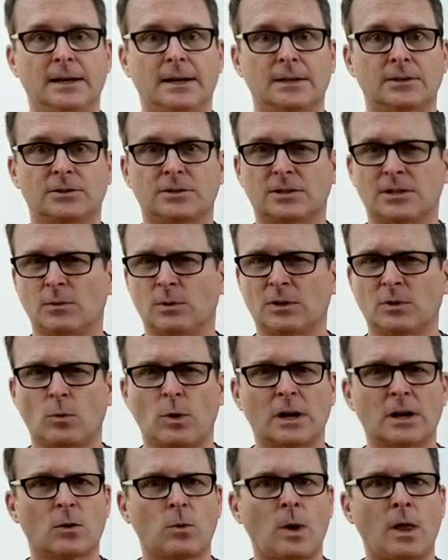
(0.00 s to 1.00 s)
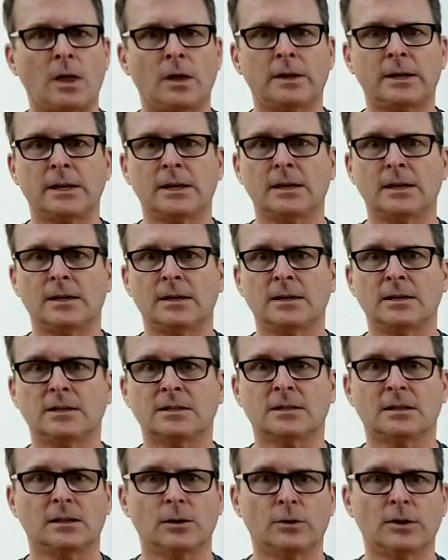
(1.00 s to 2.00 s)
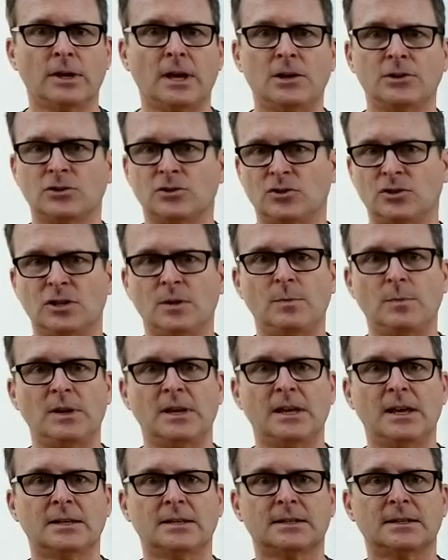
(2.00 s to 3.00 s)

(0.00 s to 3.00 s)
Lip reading: See what the water quality is, the locations, GPS